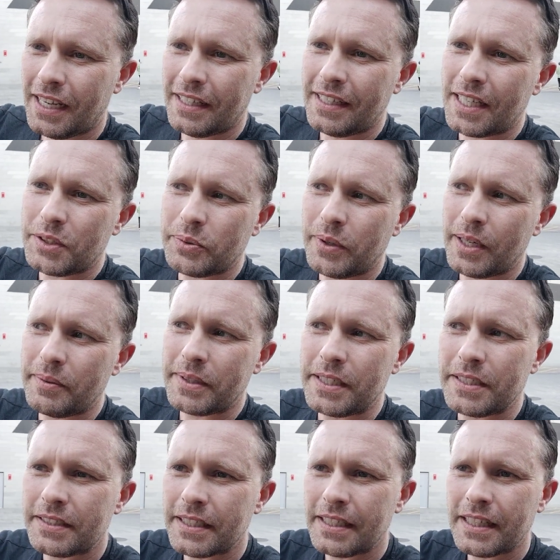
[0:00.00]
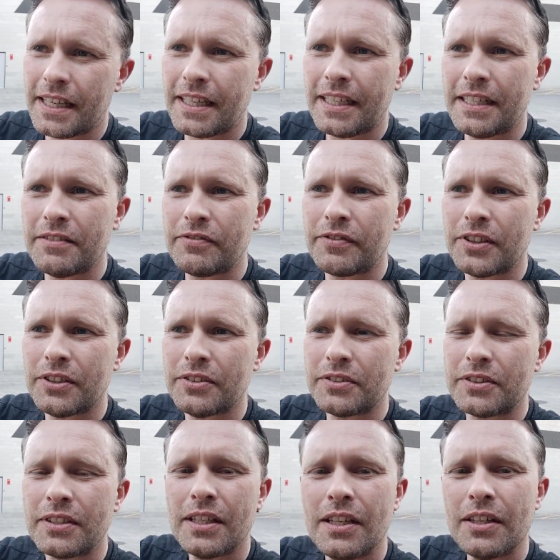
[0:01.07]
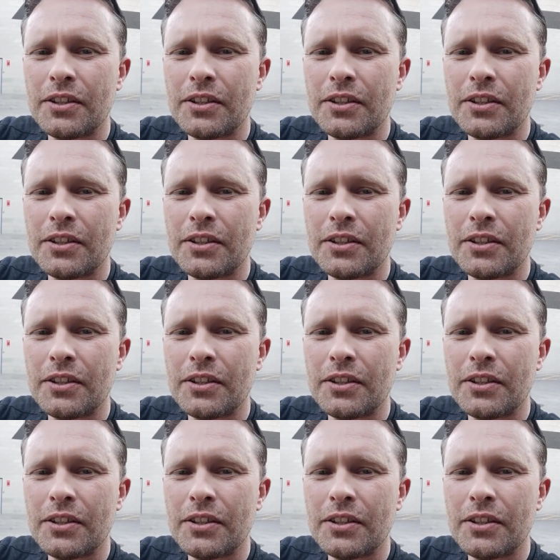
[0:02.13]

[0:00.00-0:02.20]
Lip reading: And that's why when you see their infields,